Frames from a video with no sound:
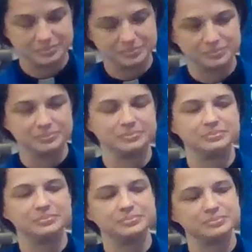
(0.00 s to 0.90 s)

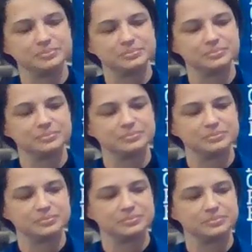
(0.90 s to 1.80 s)

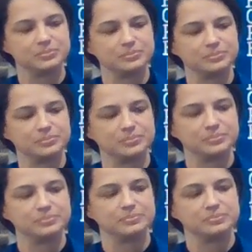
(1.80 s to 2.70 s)
(not speaking)